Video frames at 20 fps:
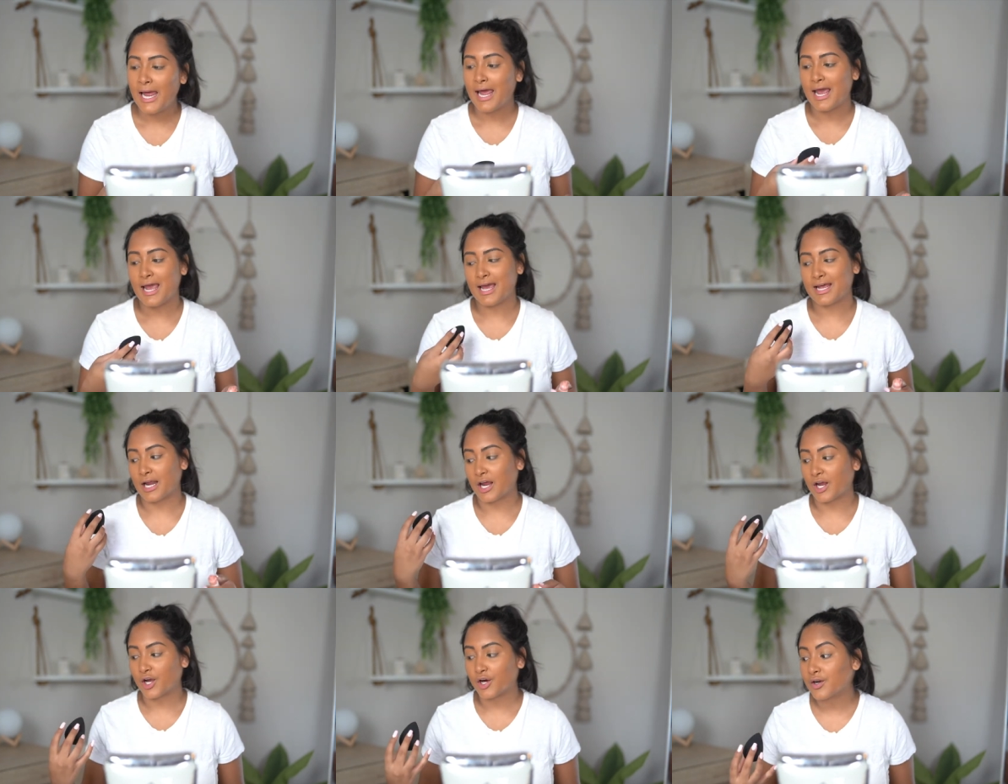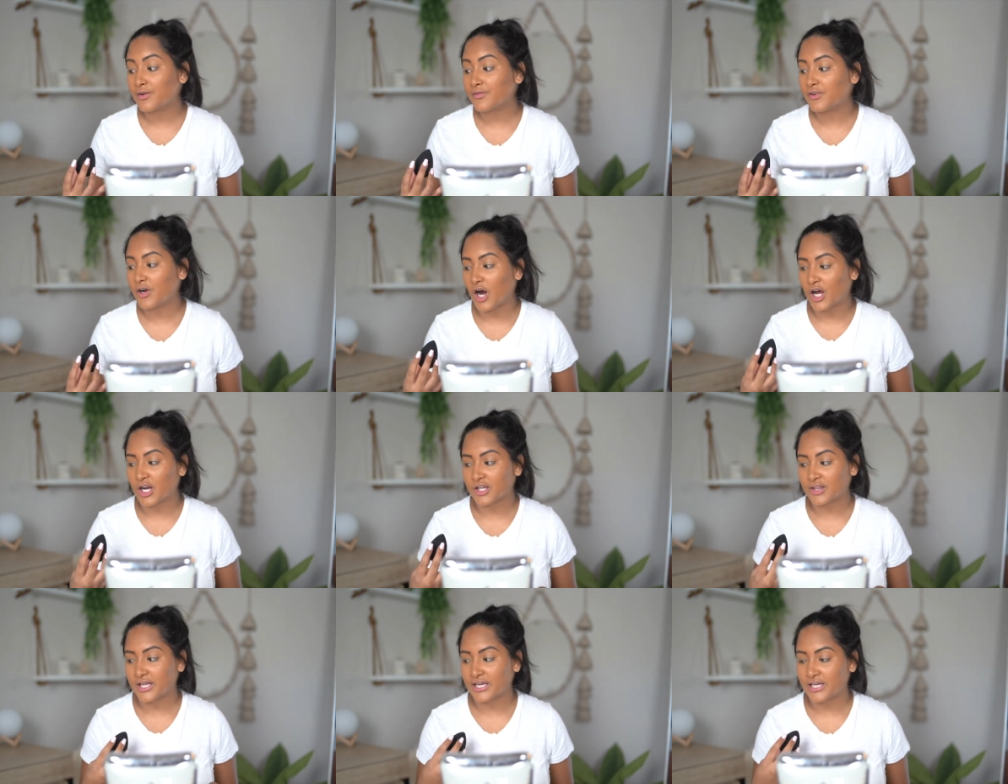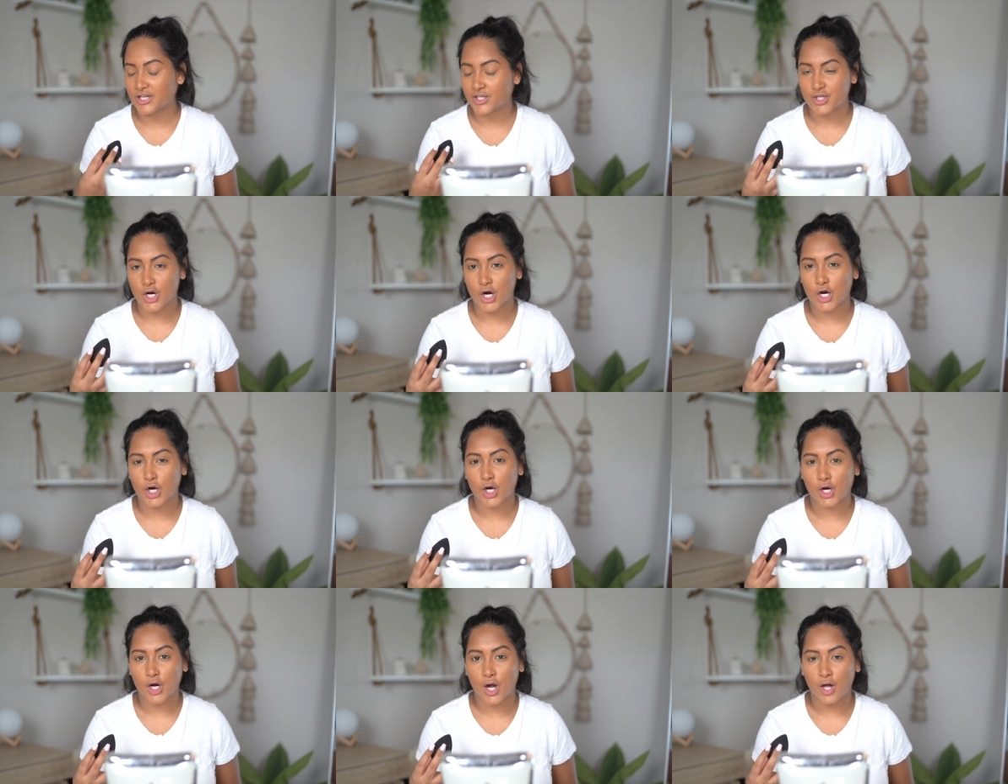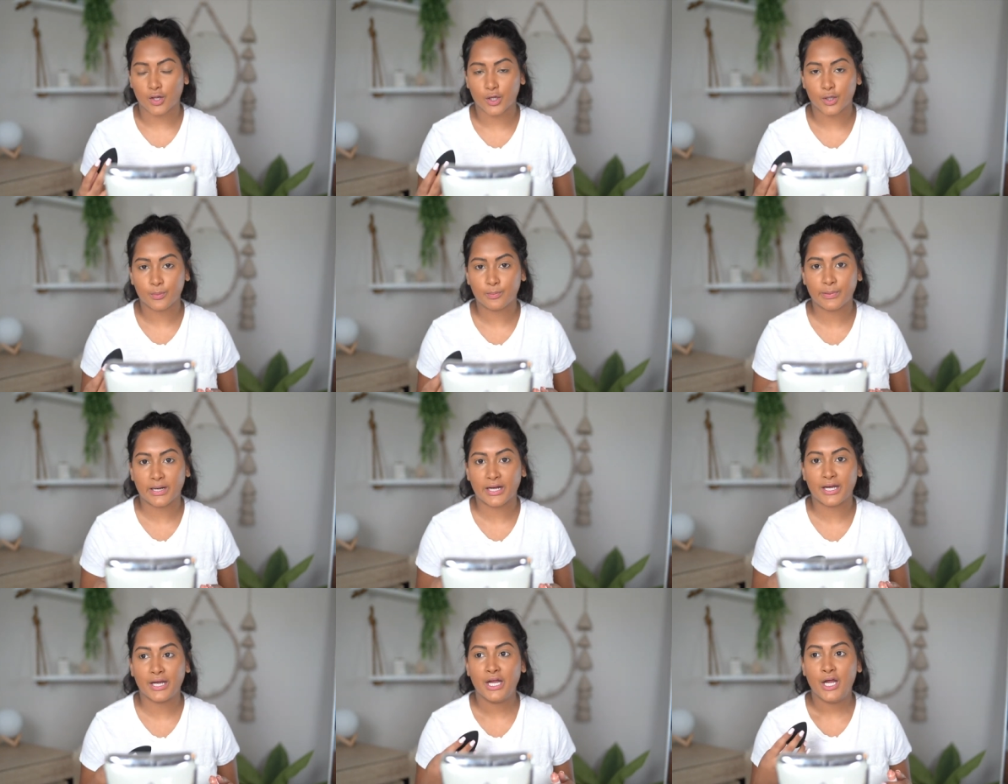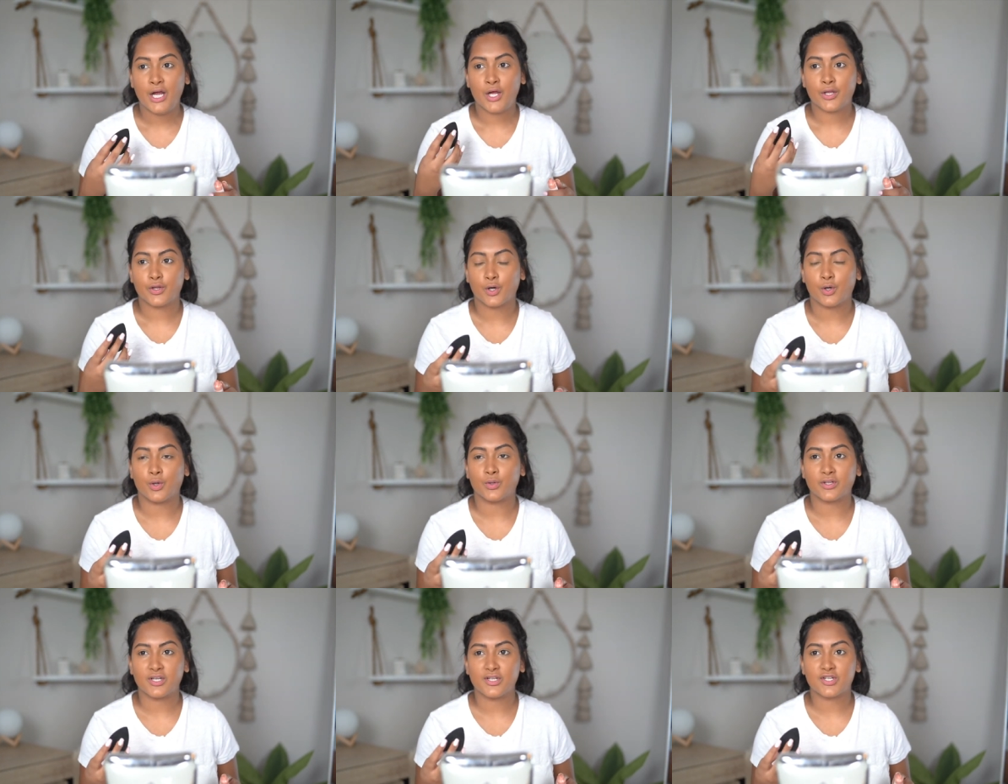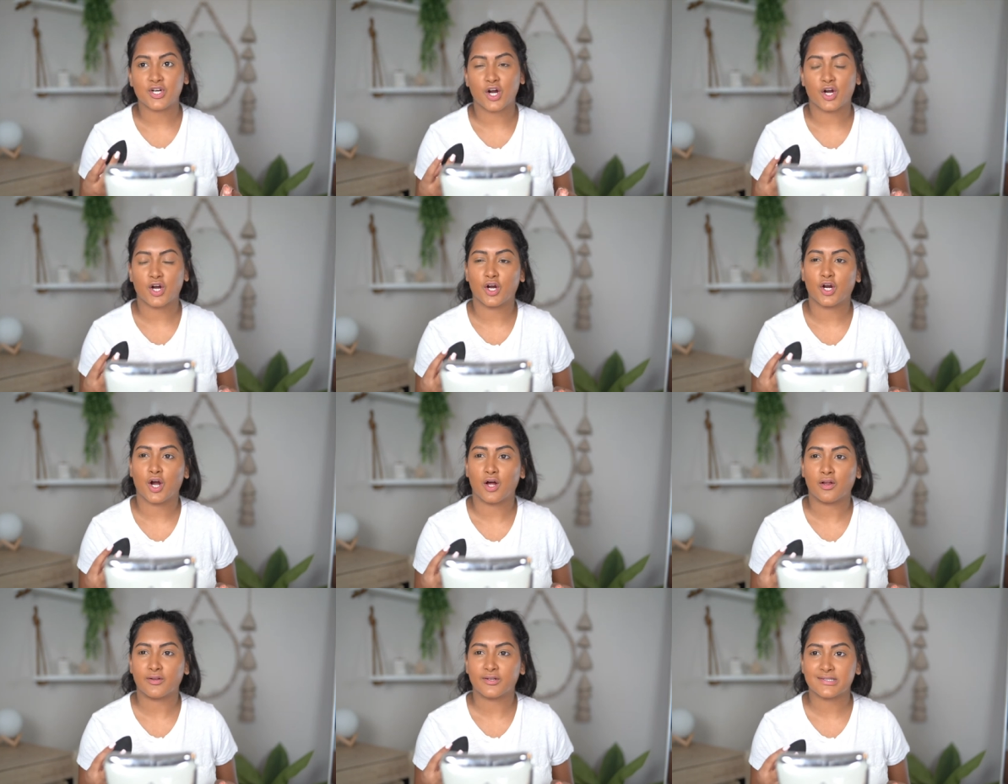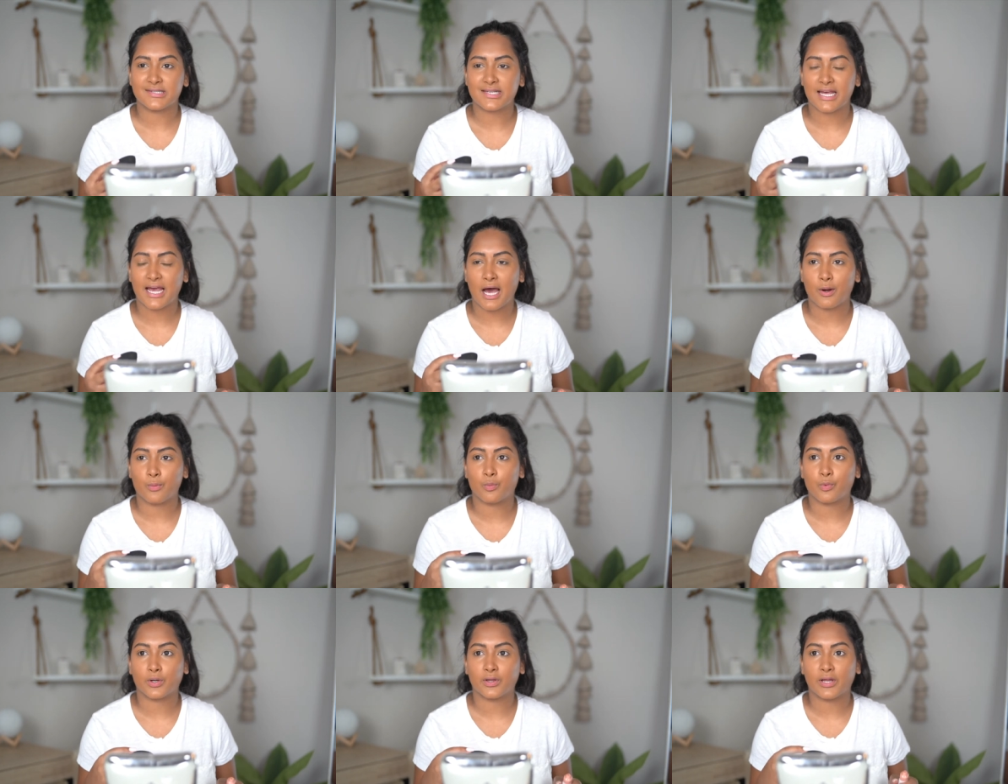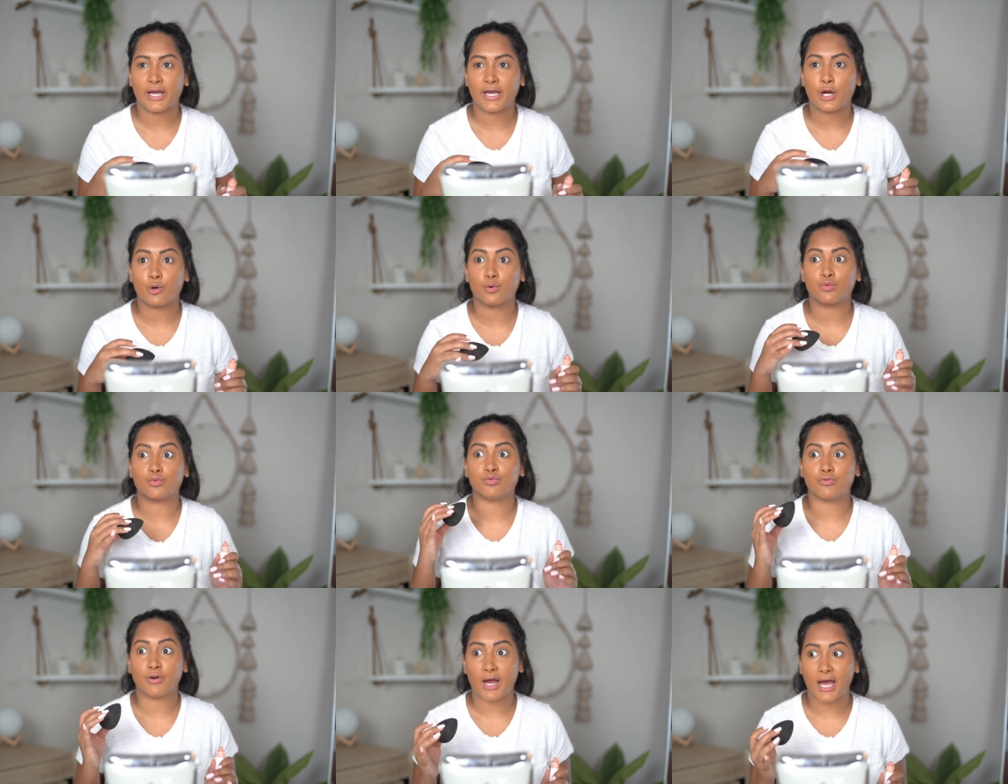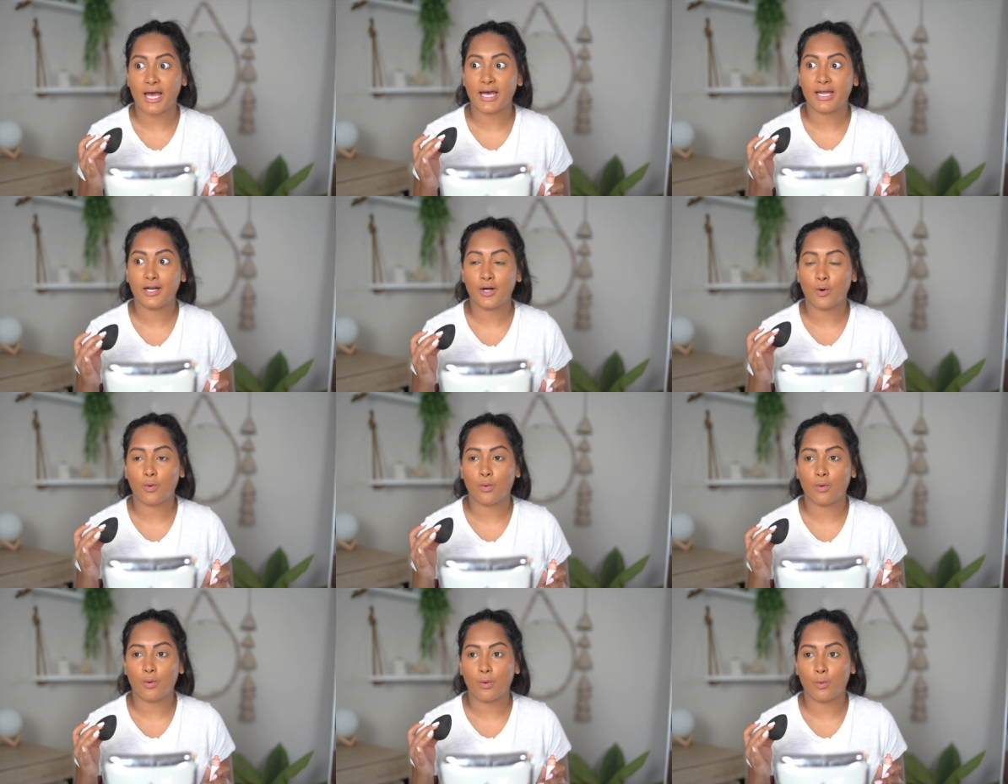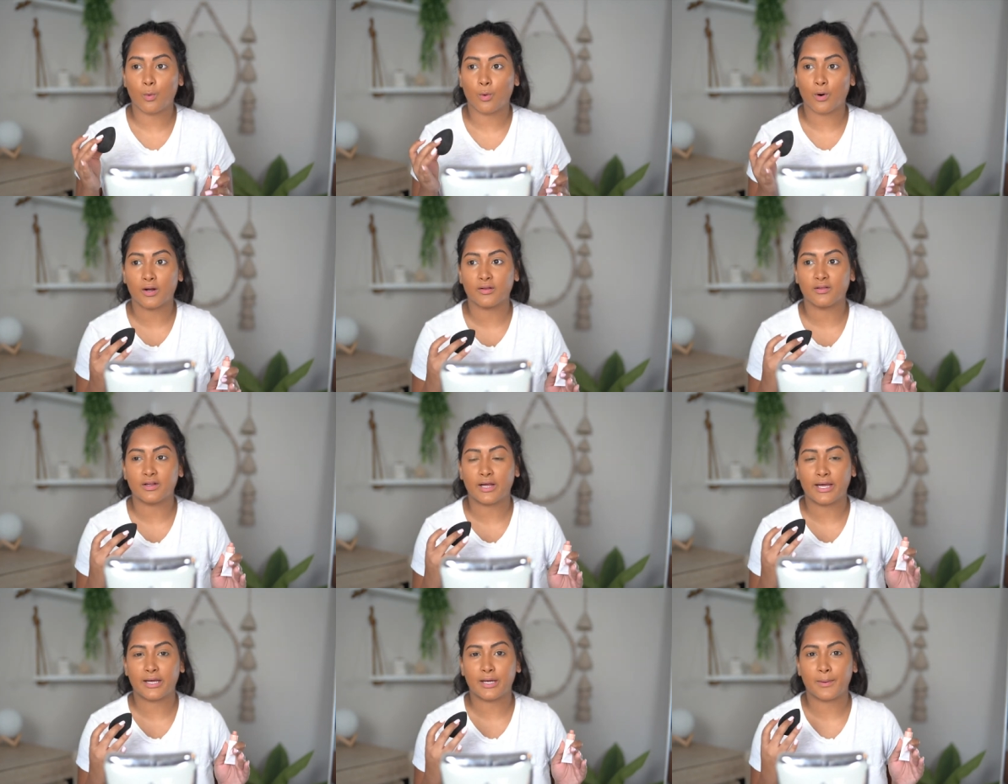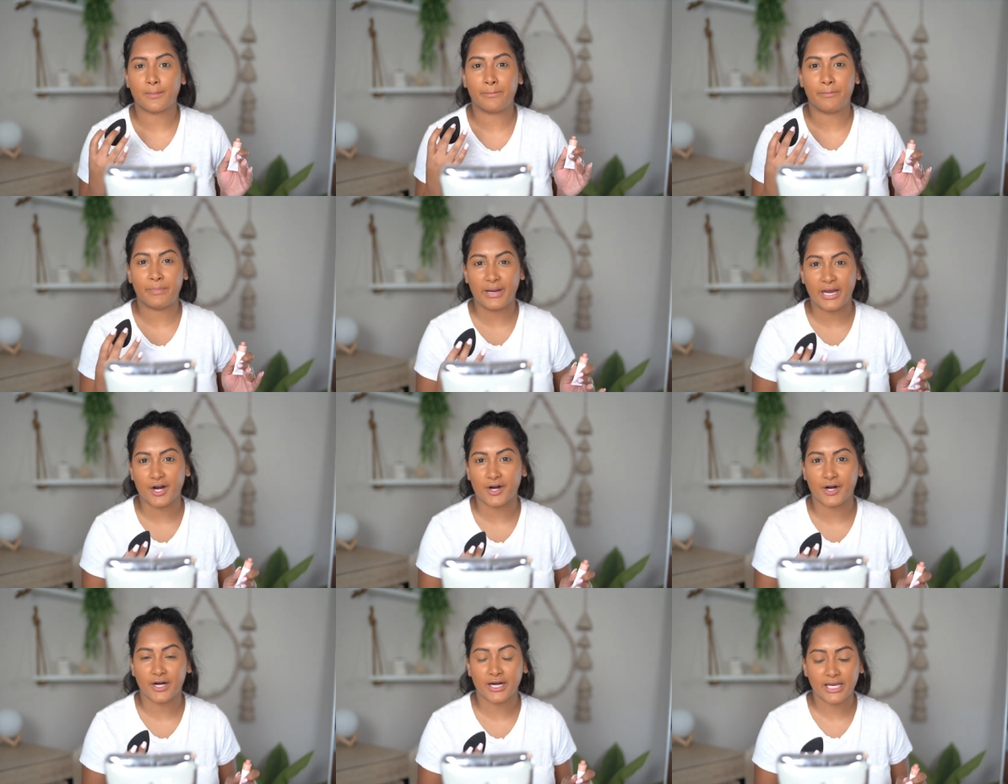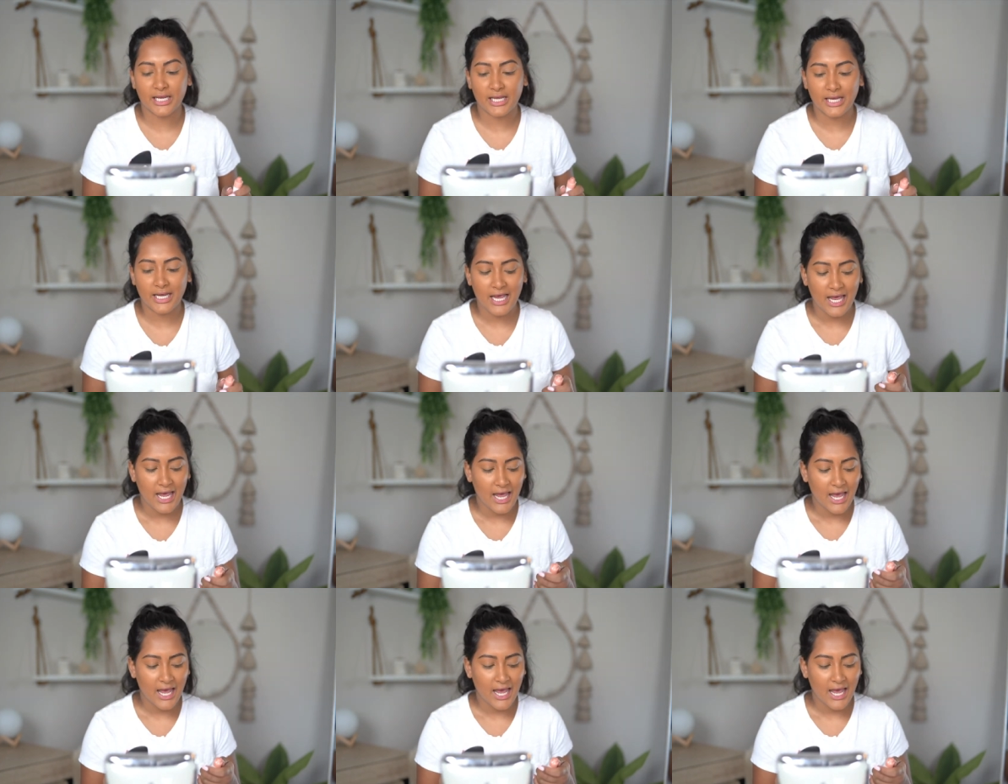and I could have gotten like a darker color, but the only darker colors they had were like a red or like a berry,